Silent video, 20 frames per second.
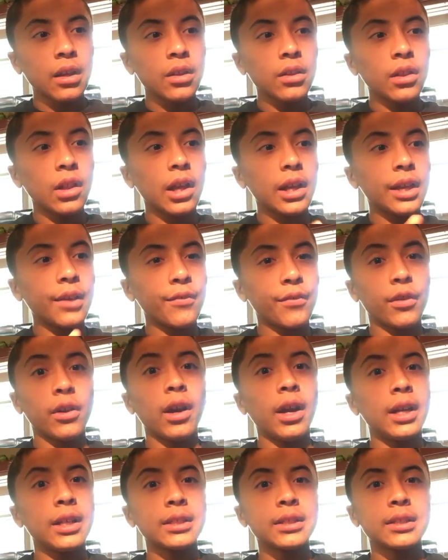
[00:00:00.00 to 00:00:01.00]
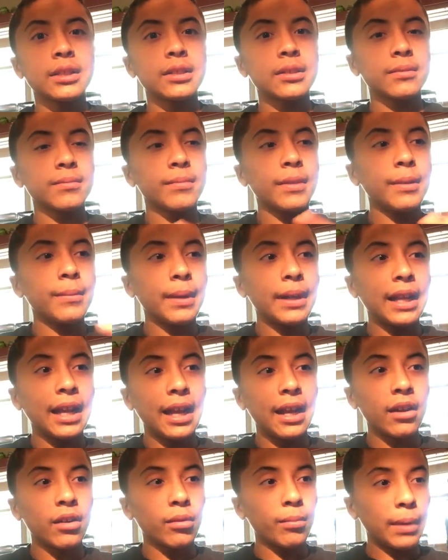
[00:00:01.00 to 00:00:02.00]
lucky for us, me and my
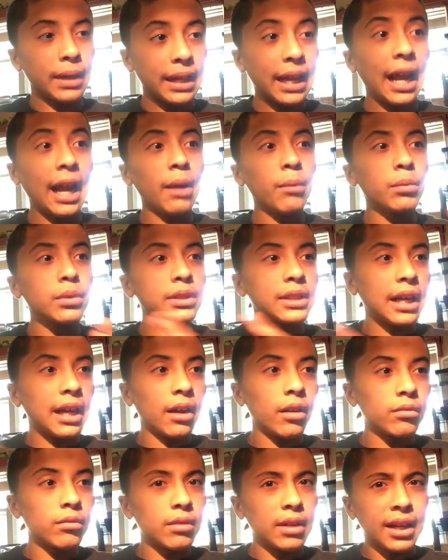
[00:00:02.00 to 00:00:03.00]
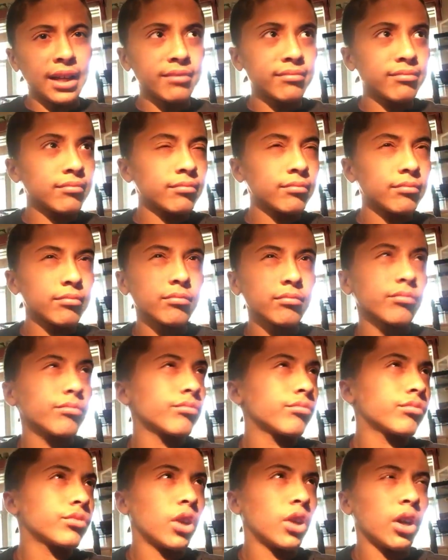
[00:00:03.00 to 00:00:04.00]
dad, or my dad was out at
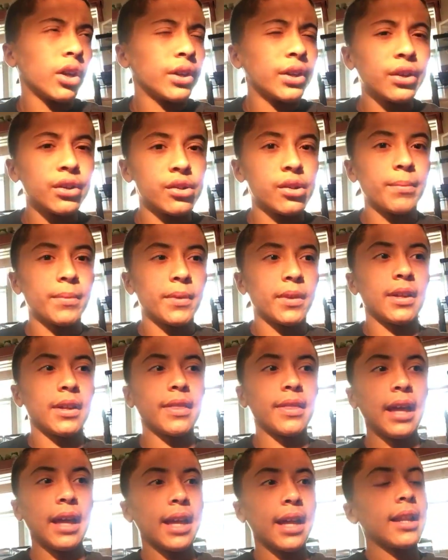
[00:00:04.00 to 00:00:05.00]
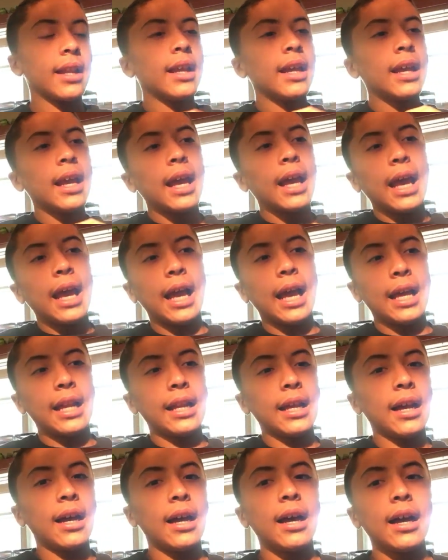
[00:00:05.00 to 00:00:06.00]
Target or something like that,
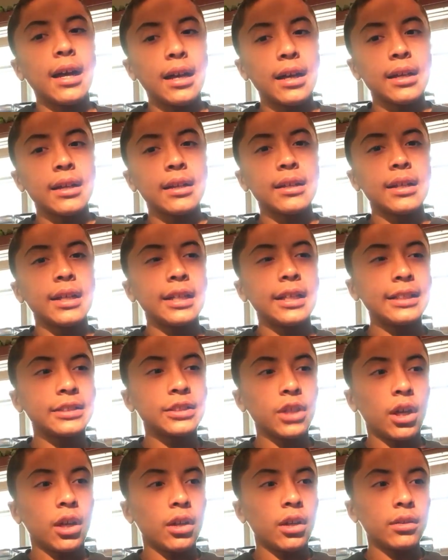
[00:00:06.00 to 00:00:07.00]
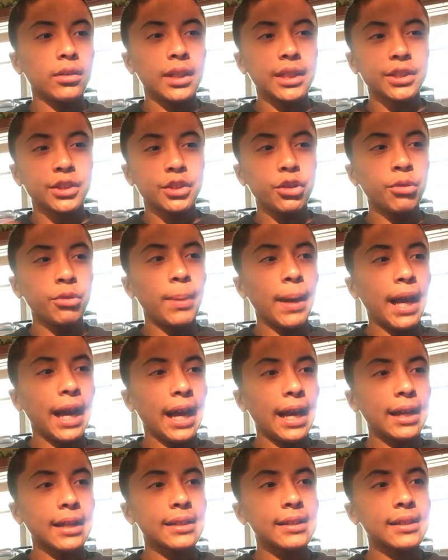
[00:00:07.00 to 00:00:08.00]
and uh, he saw like two
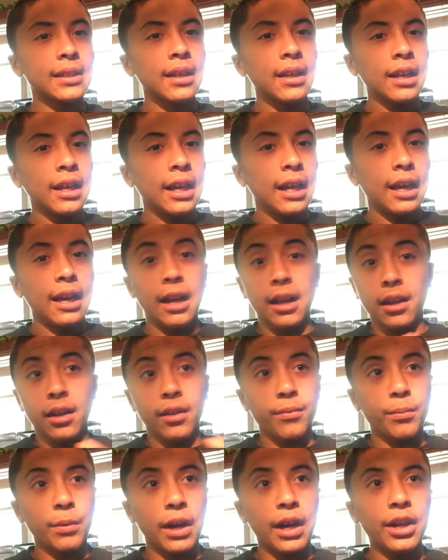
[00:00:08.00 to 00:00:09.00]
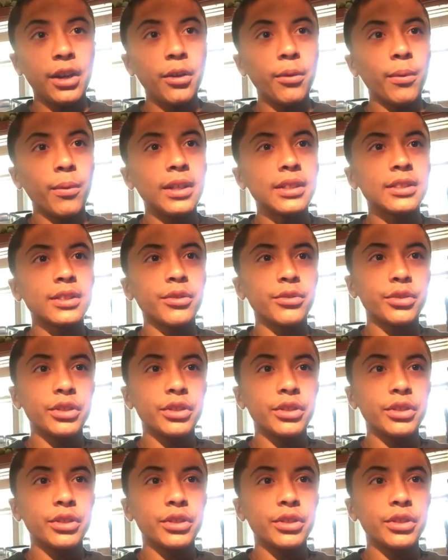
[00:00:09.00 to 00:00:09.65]
packs uh, of brand new ones.